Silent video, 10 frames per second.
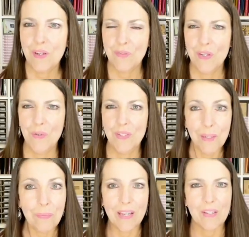if you
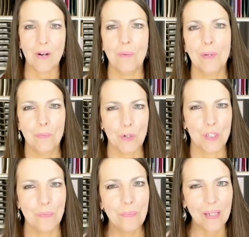did pay the cropping
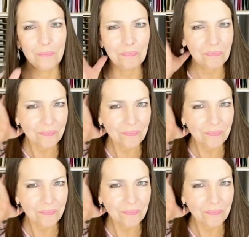portion, but